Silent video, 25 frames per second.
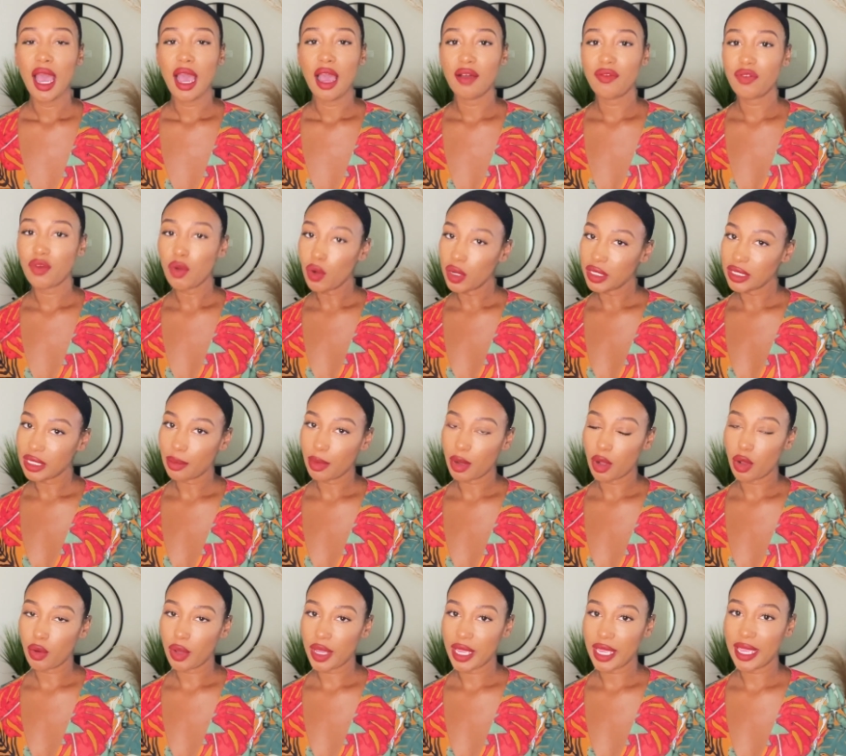Of course, I'm
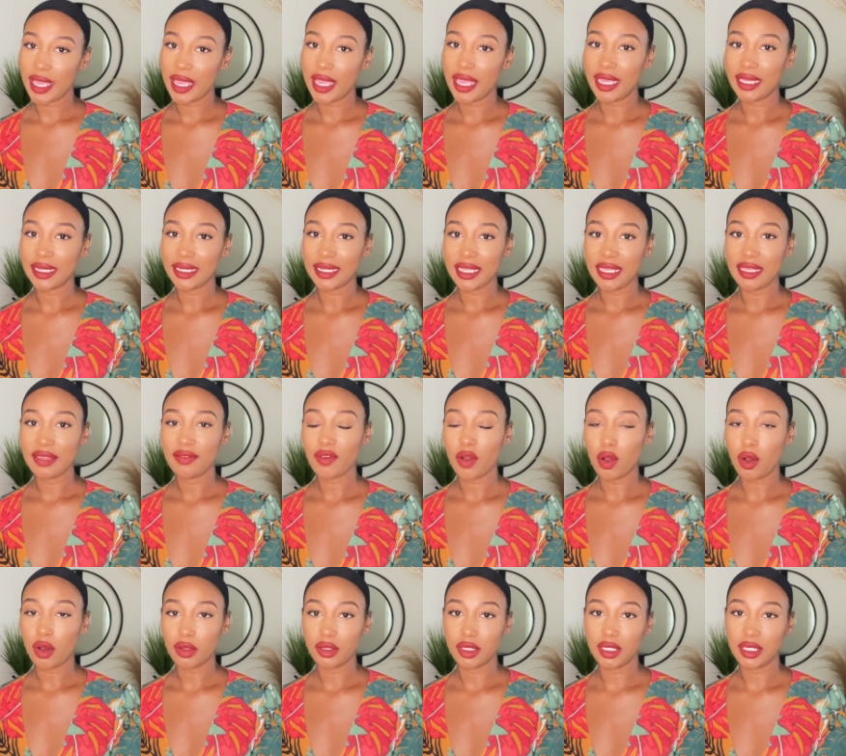gonna go ahead and leave
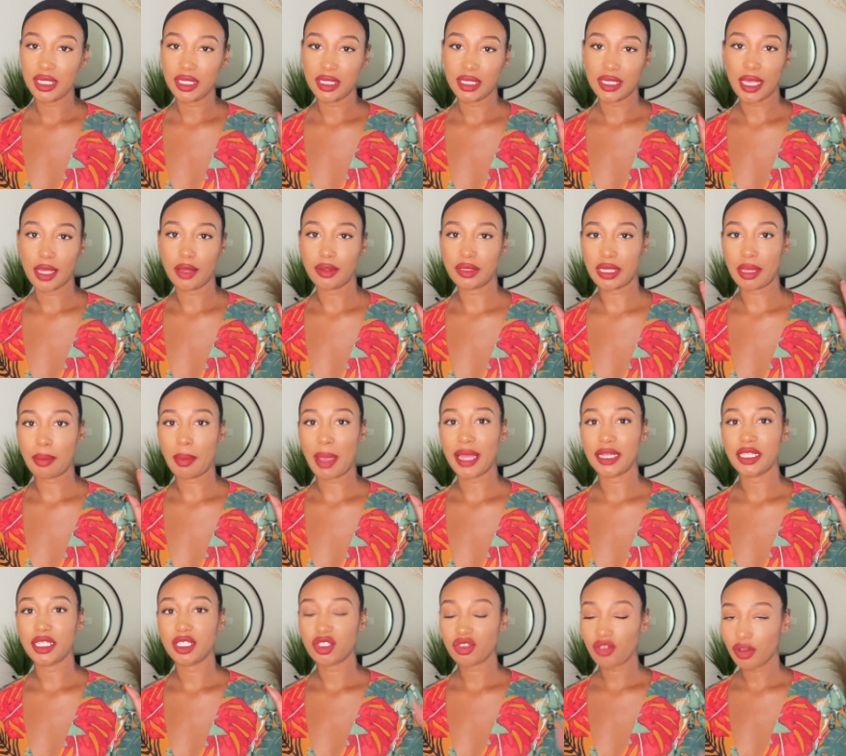all the details in
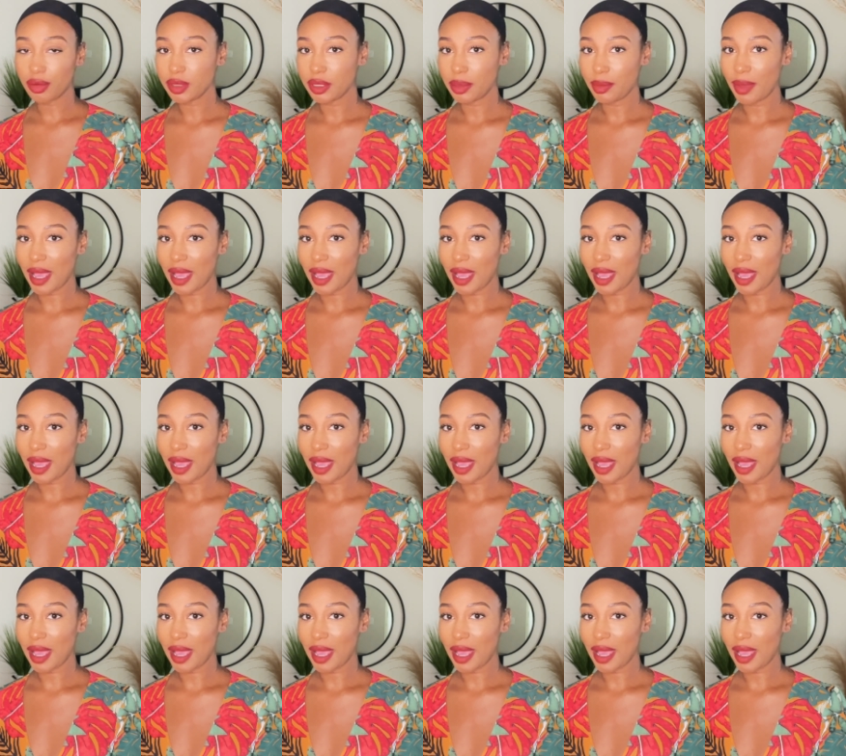my description